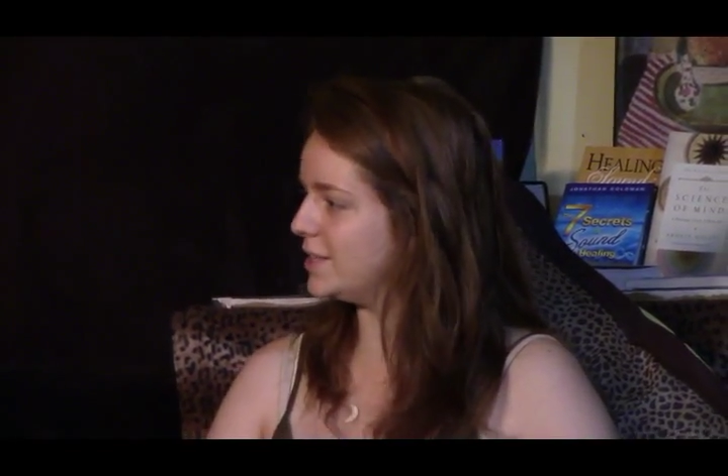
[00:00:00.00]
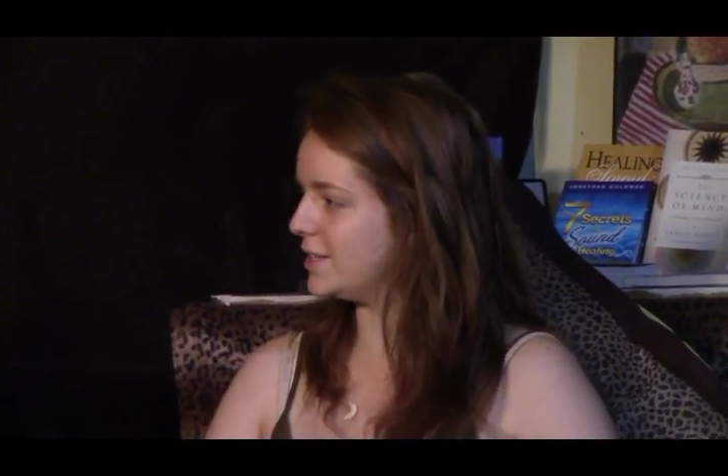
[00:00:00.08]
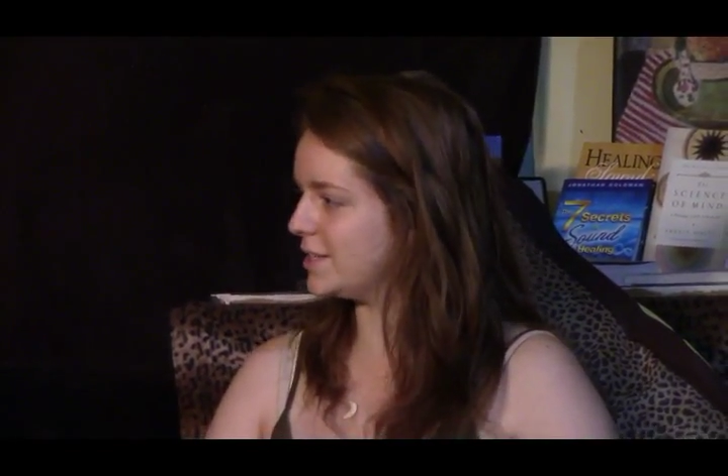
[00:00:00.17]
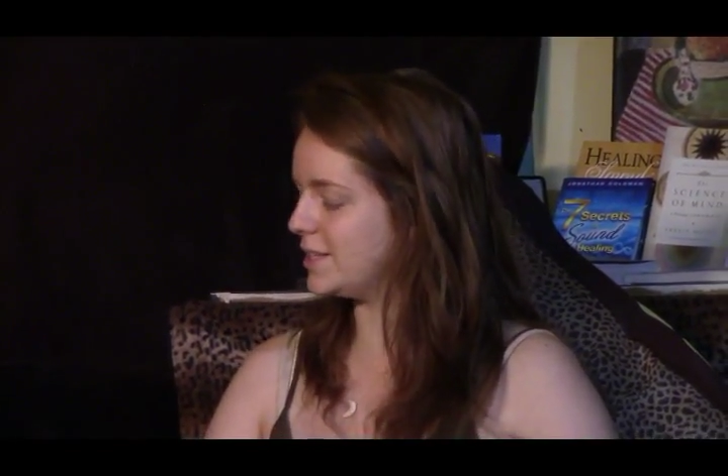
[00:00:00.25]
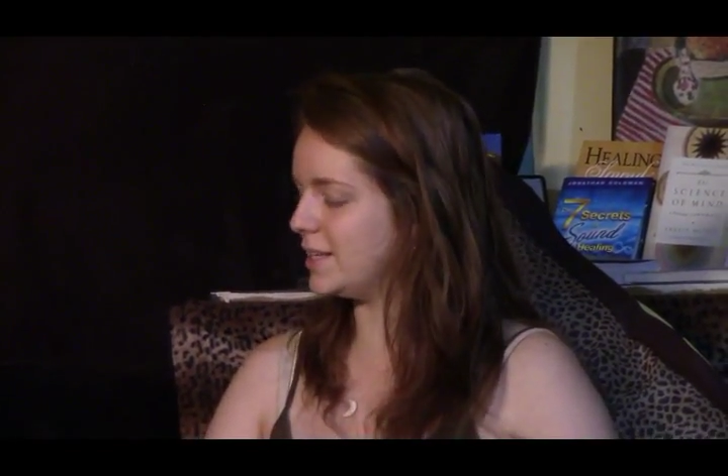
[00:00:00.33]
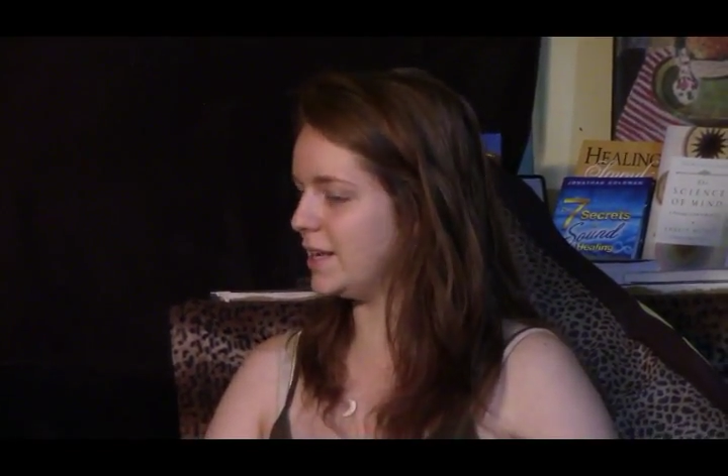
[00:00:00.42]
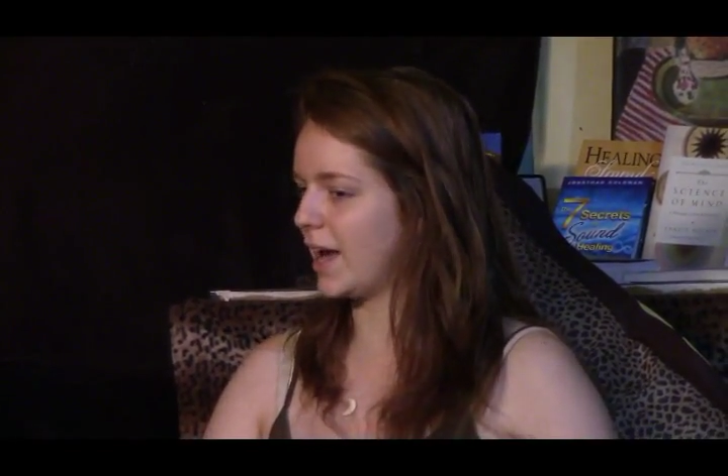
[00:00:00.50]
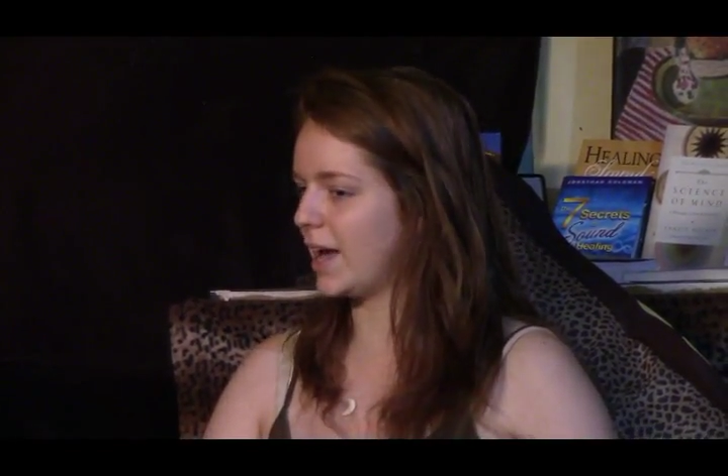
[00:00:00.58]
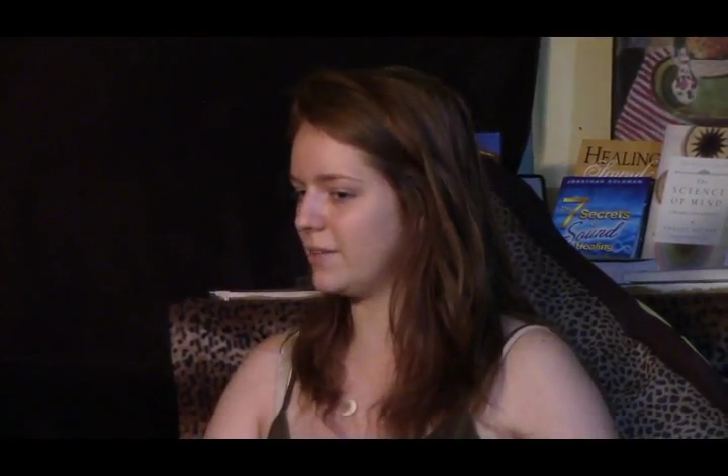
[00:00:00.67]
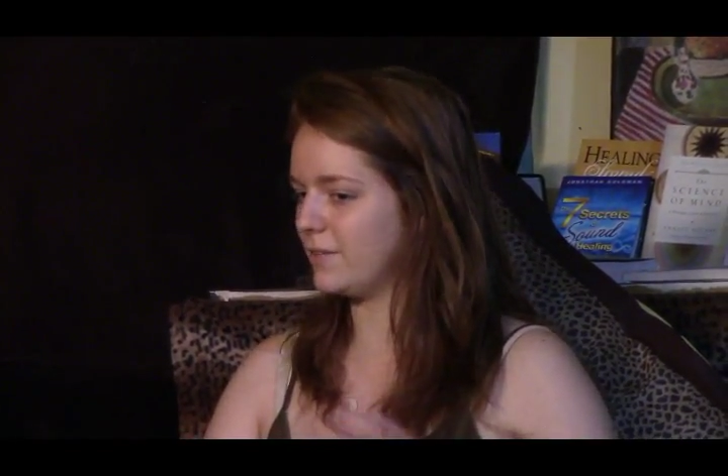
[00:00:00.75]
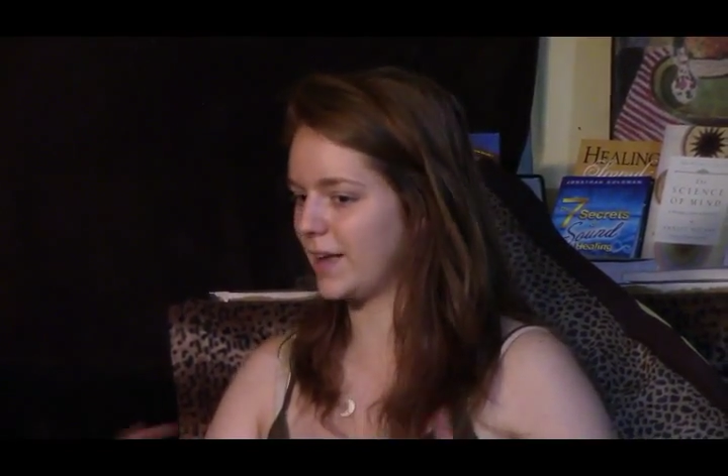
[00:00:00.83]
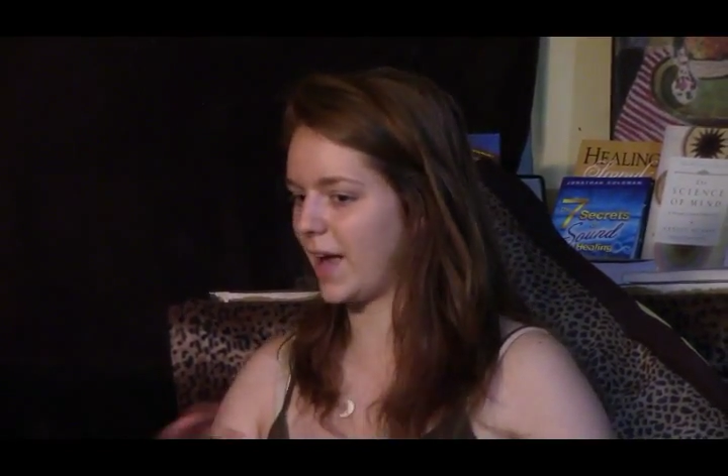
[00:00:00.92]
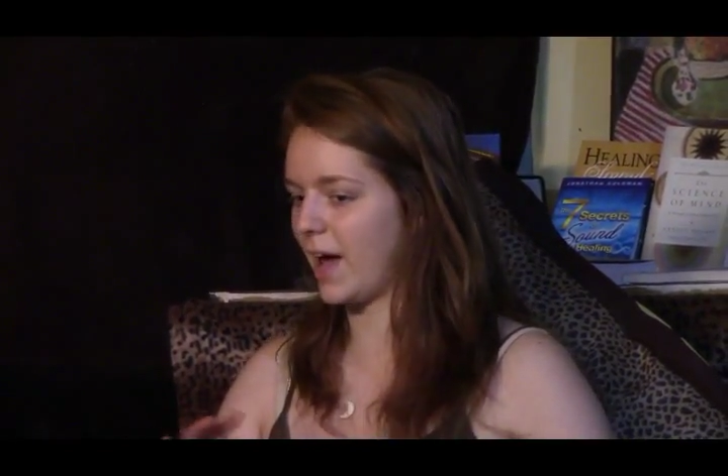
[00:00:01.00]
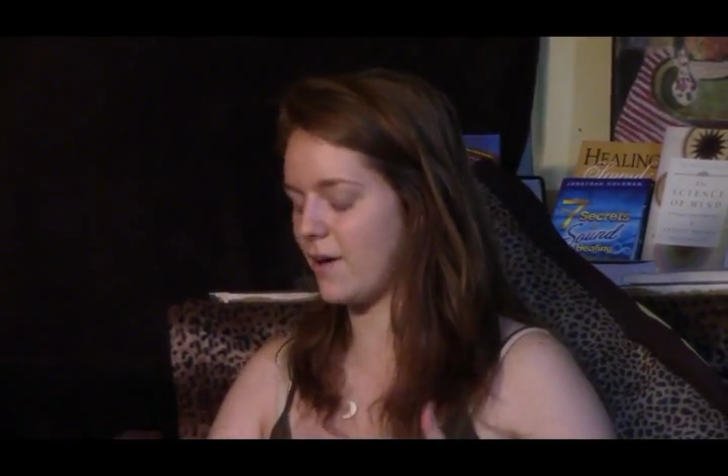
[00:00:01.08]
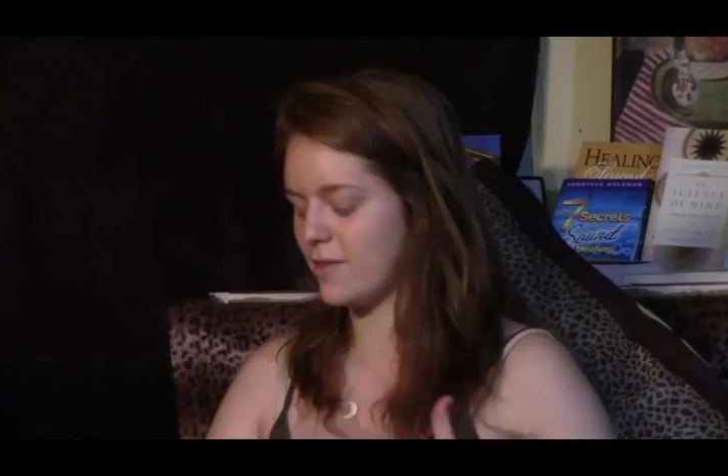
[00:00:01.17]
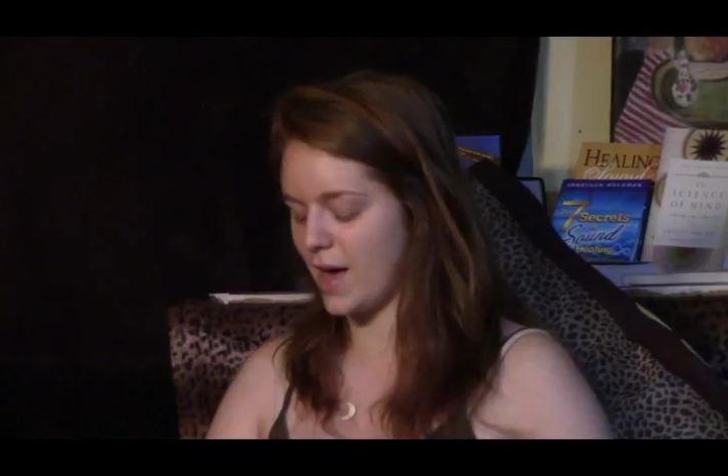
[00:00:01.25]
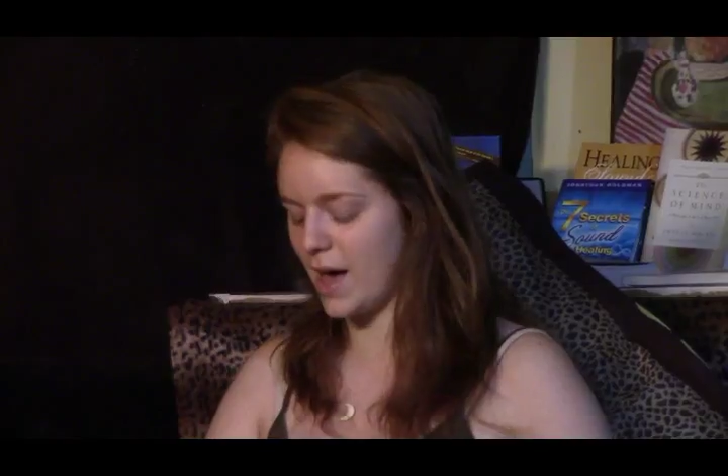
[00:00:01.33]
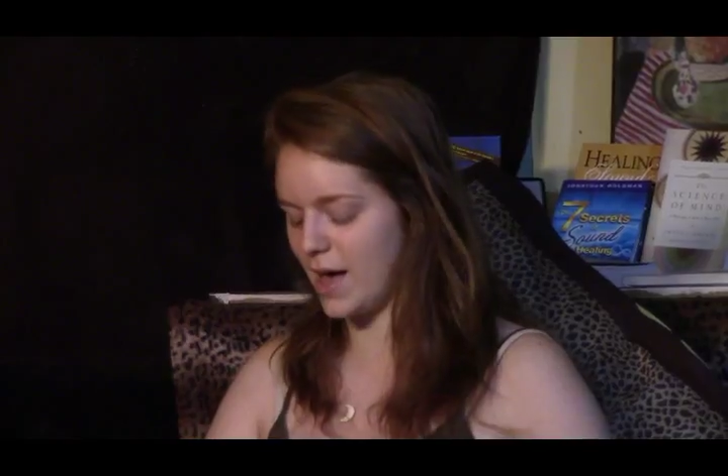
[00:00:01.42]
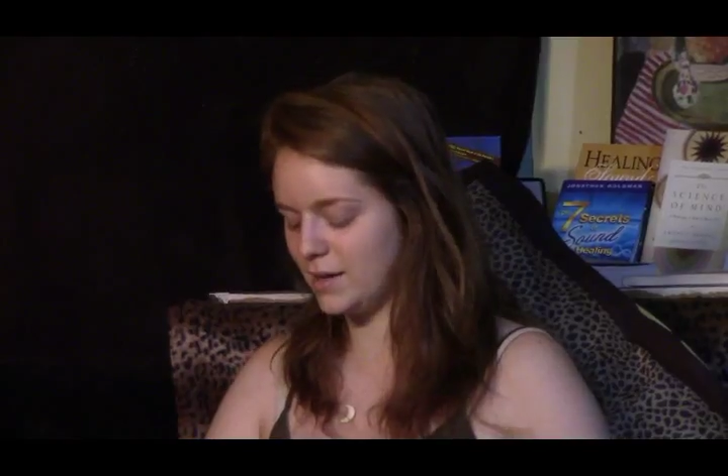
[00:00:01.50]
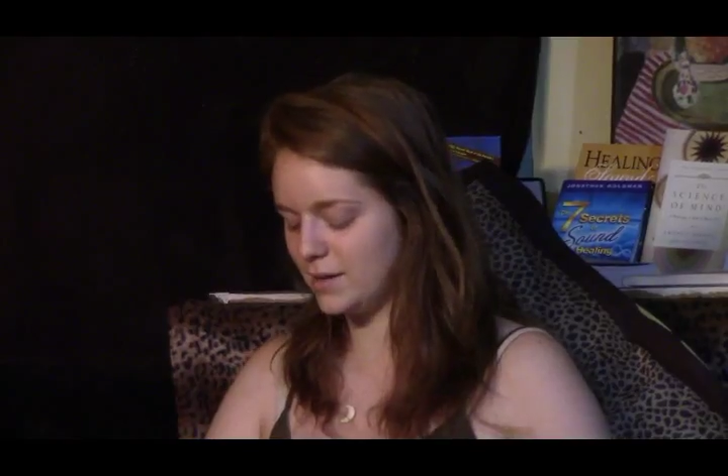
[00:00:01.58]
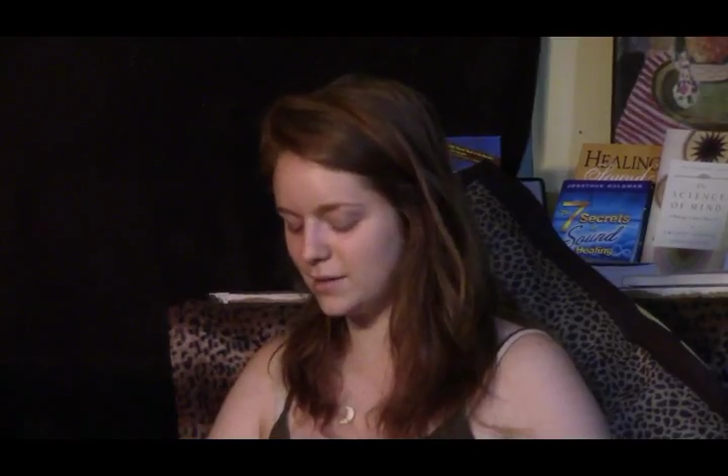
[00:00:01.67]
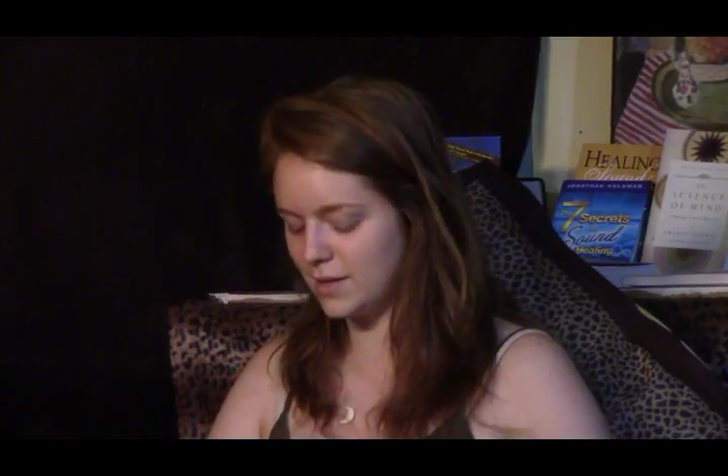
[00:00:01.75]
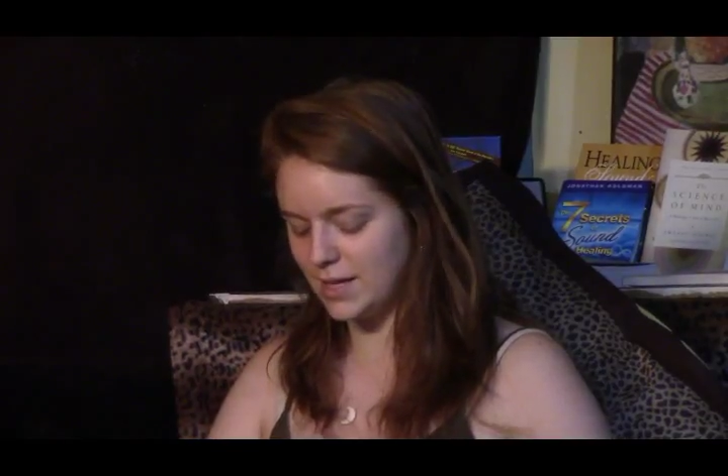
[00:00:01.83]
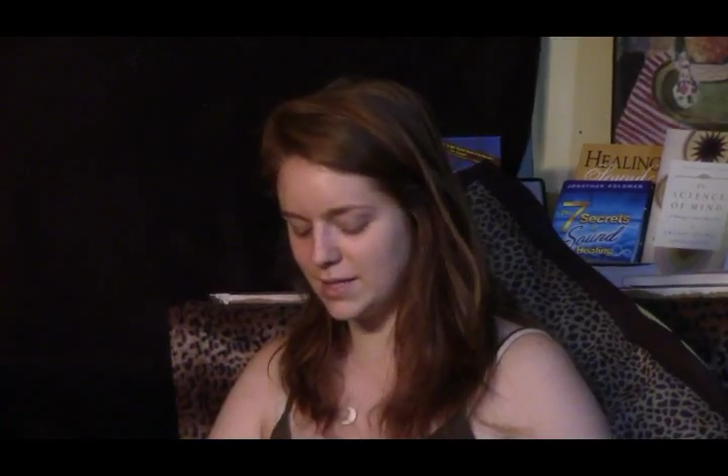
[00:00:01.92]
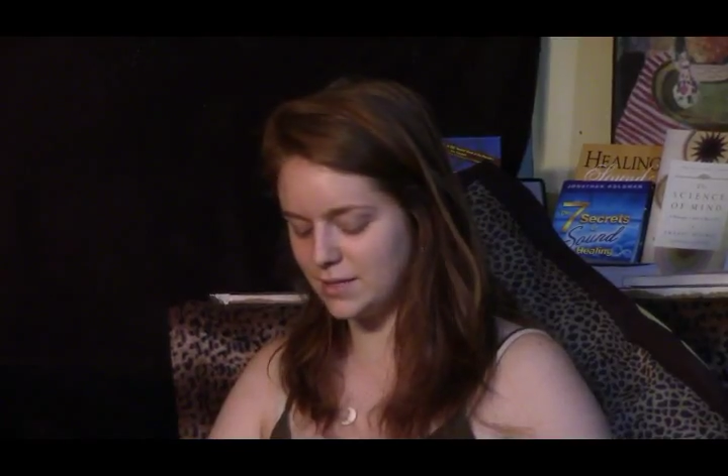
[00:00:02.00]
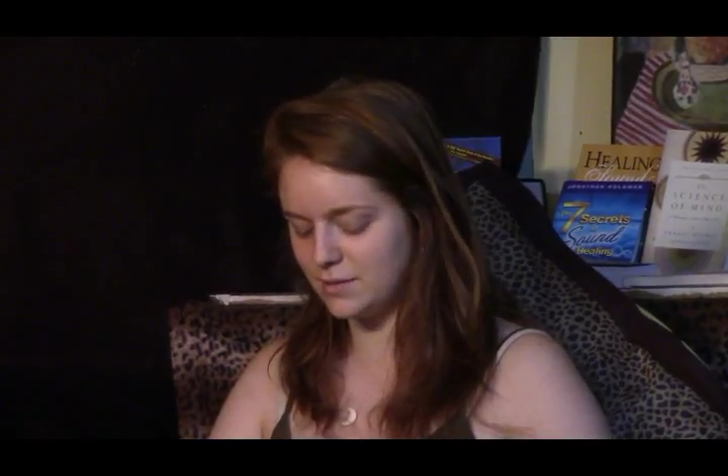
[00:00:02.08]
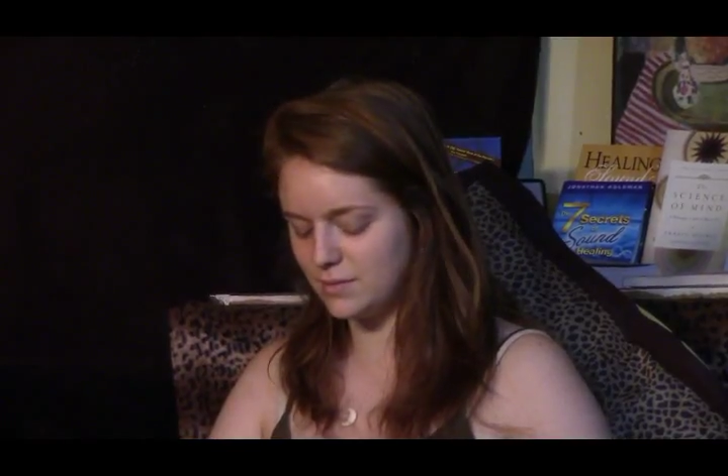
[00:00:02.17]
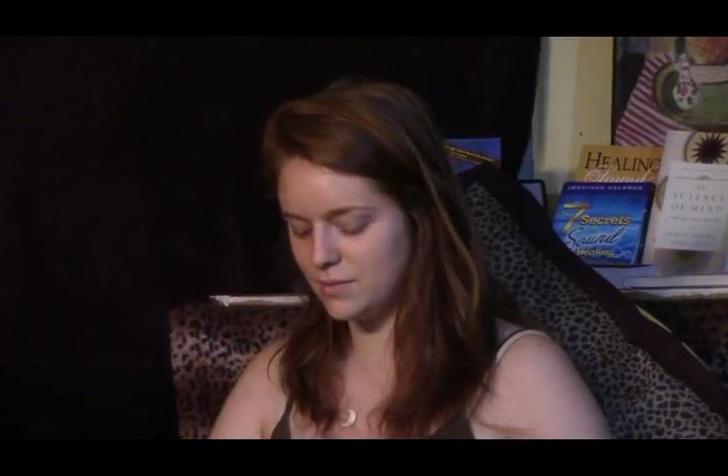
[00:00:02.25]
and just see kind of like how that like